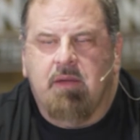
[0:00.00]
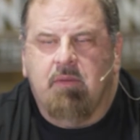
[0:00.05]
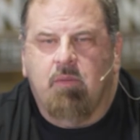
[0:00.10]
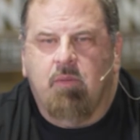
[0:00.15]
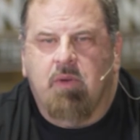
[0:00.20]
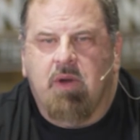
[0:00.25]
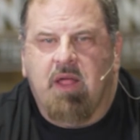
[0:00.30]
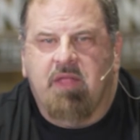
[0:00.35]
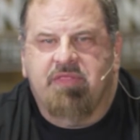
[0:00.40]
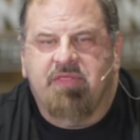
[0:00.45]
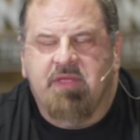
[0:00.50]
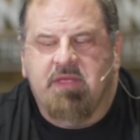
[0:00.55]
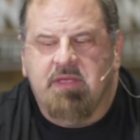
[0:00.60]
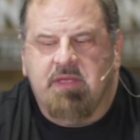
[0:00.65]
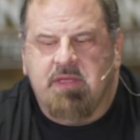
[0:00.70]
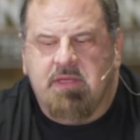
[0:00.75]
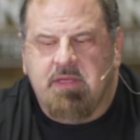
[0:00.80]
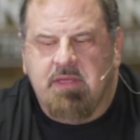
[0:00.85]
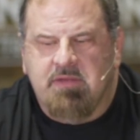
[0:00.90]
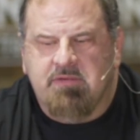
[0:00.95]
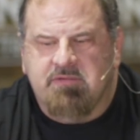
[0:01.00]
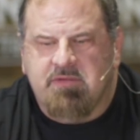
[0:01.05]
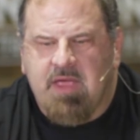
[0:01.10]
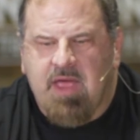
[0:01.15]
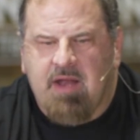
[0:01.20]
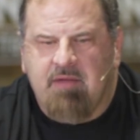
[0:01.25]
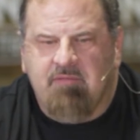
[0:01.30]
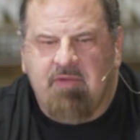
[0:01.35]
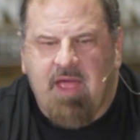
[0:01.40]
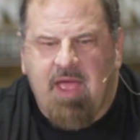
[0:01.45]
what I think is
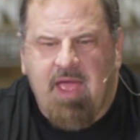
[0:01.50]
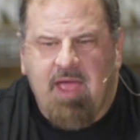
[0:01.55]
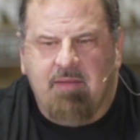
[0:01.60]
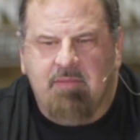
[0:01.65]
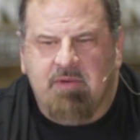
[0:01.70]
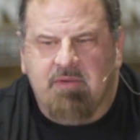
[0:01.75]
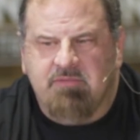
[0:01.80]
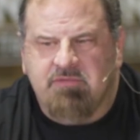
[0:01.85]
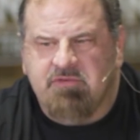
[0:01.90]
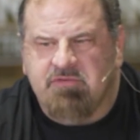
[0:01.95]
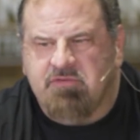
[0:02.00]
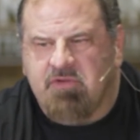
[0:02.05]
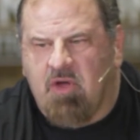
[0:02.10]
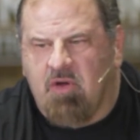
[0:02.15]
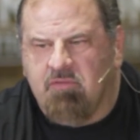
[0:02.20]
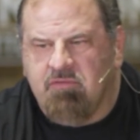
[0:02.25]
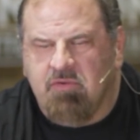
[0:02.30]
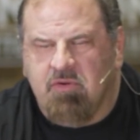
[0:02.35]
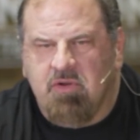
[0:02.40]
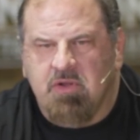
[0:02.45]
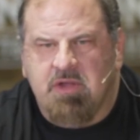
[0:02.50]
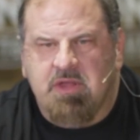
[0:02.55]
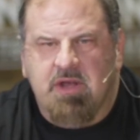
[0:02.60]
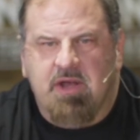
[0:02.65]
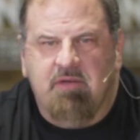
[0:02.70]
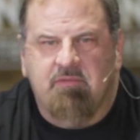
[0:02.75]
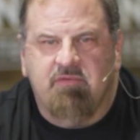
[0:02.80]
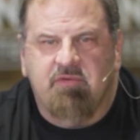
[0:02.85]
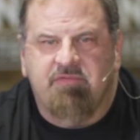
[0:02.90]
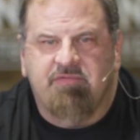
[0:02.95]
kind of a habit of just overlooking
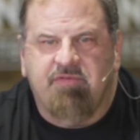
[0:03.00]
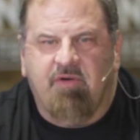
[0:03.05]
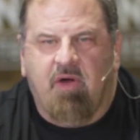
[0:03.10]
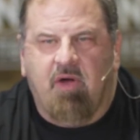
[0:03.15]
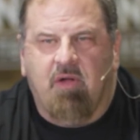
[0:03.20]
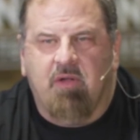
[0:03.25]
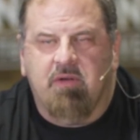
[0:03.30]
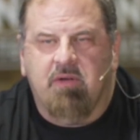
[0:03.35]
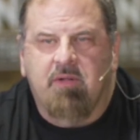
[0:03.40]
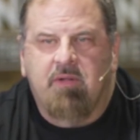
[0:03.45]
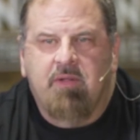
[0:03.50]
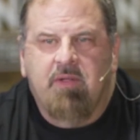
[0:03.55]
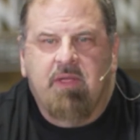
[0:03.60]
every fault